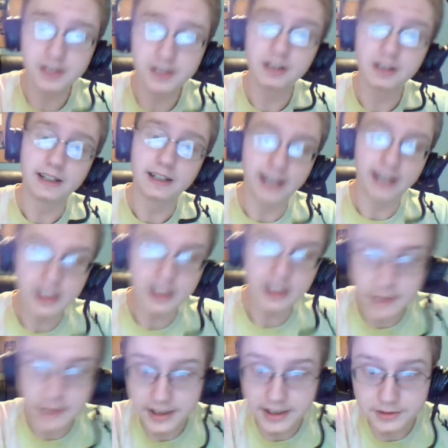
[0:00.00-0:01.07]
a way
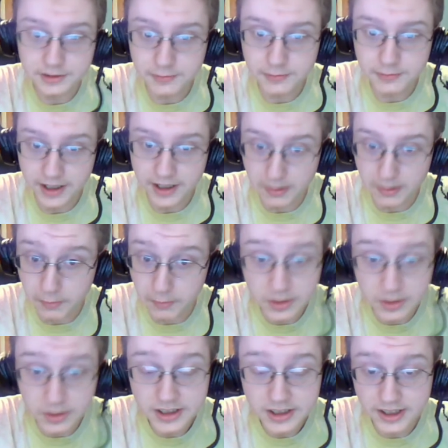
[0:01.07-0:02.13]
to make
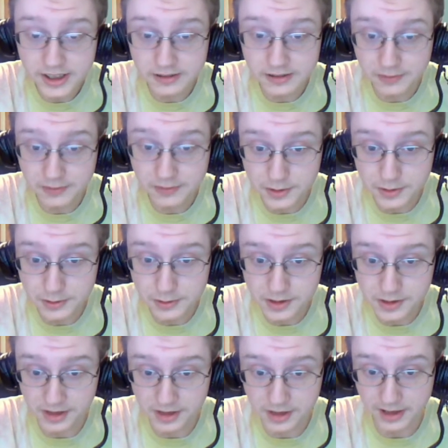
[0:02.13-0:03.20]
Brilliant Fusion
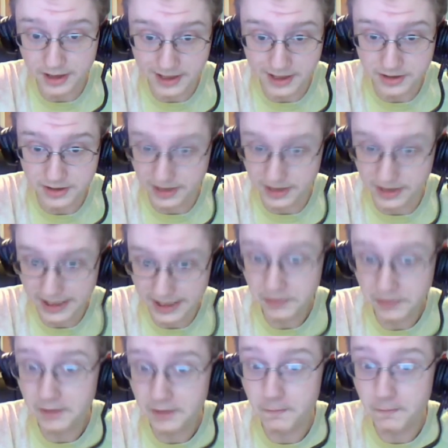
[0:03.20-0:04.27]
Engine even
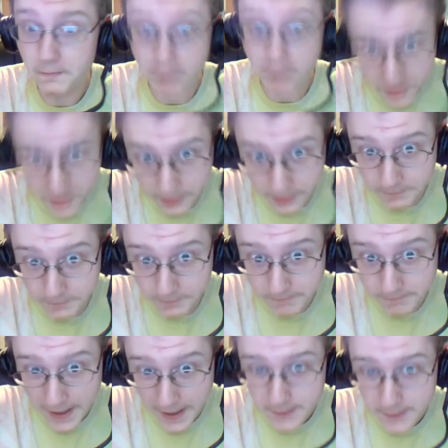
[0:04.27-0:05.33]
better.
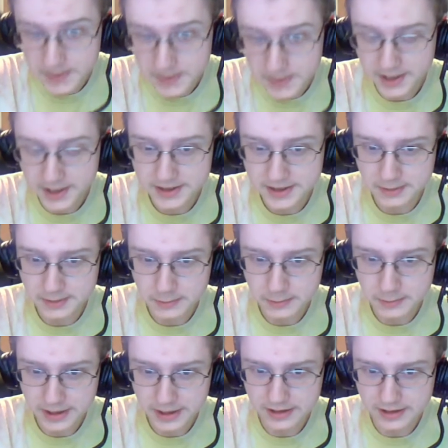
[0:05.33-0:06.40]
Because with
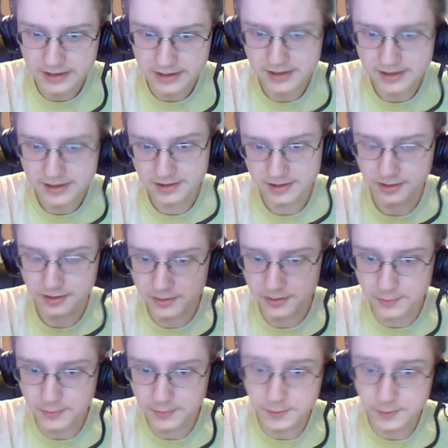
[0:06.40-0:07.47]
this
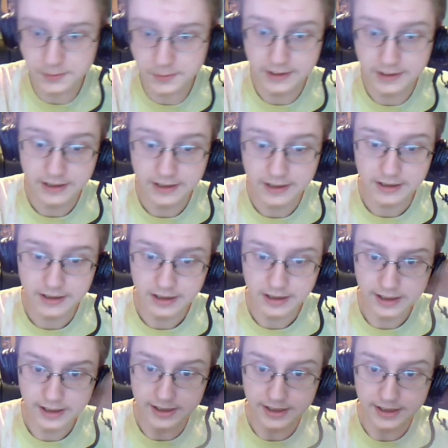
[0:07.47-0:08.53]
searchable
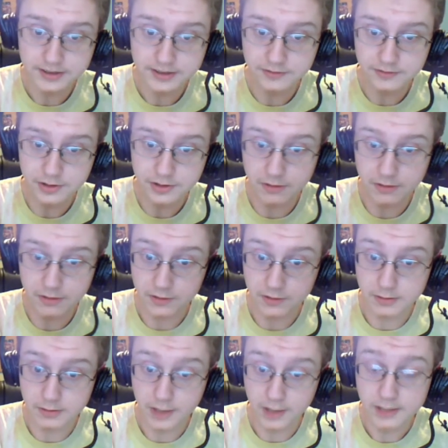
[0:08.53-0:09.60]
instant fusion from the
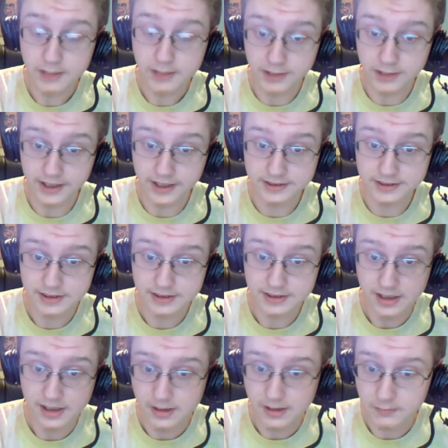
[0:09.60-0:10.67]
Predaplants,
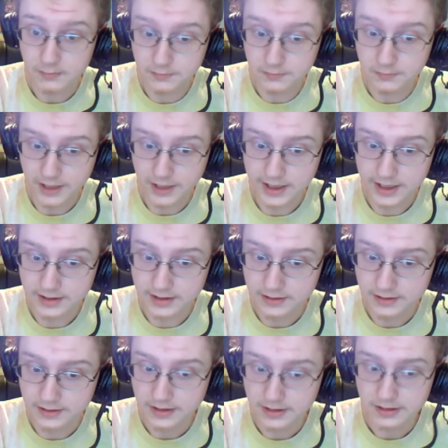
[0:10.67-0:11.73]
and
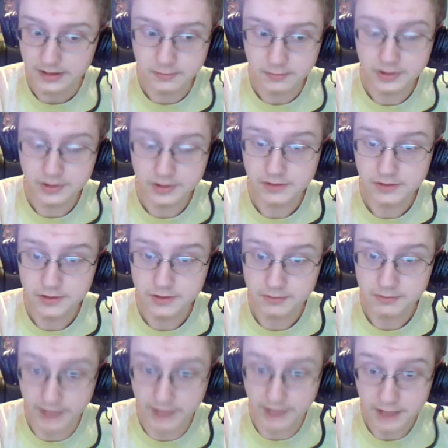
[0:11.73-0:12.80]
Brilliant Fusion now
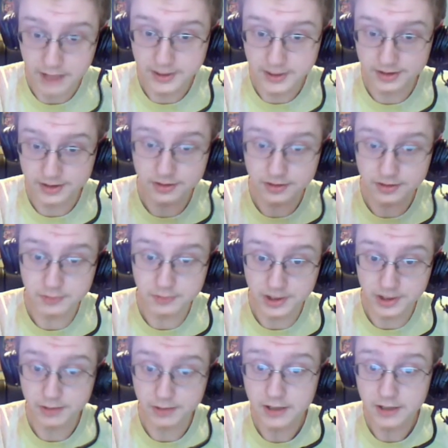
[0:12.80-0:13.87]
being searchable as well
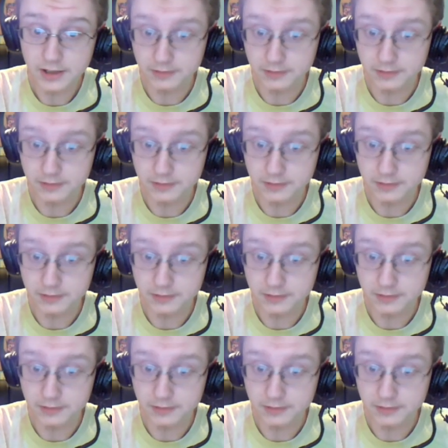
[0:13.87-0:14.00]
from the